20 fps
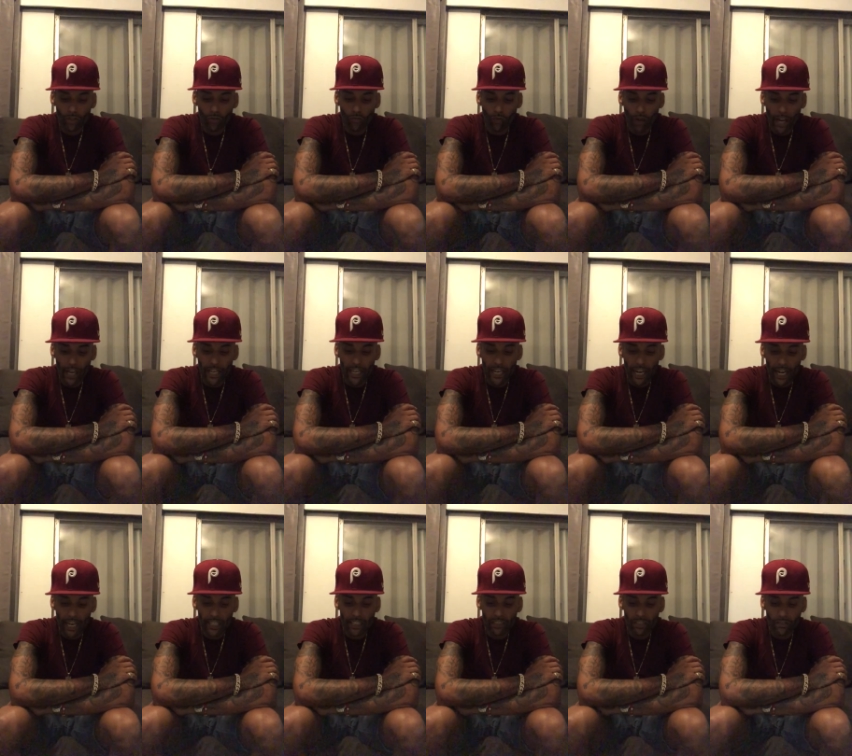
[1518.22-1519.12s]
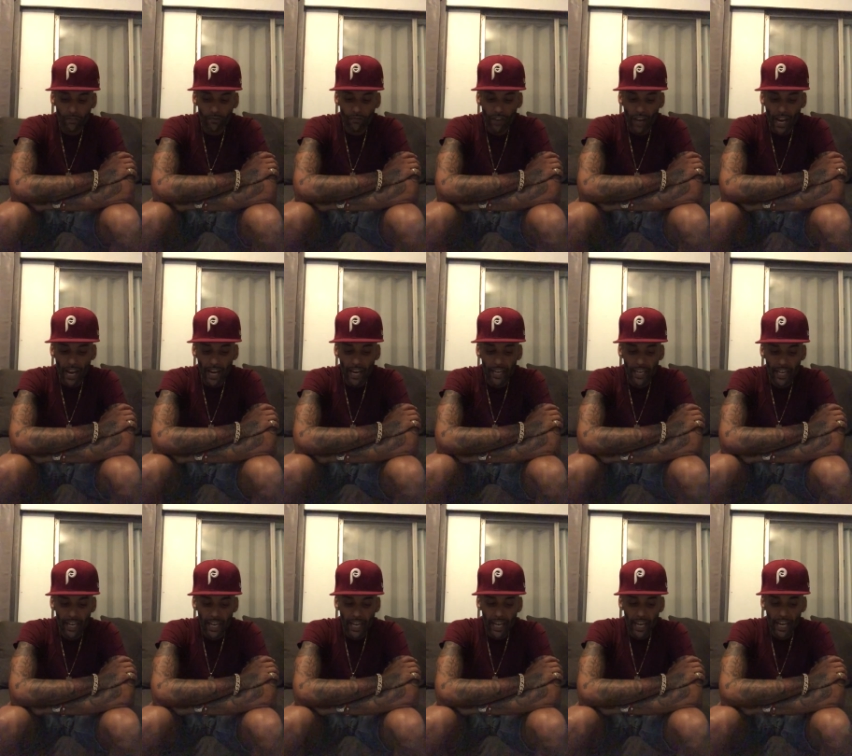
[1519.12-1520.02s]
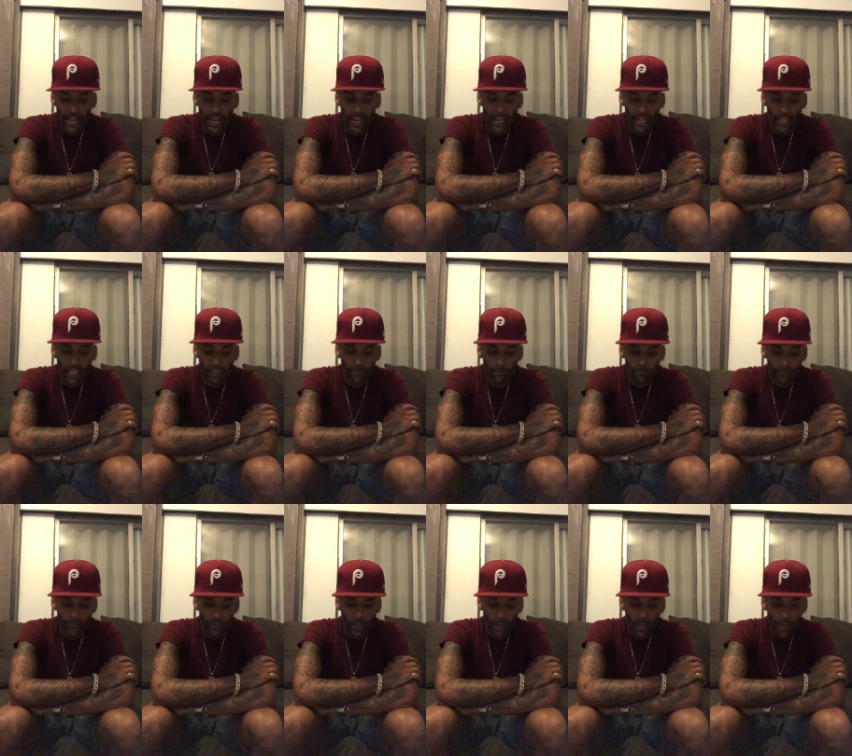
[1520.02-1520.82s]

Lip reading: the right kinds of fat, and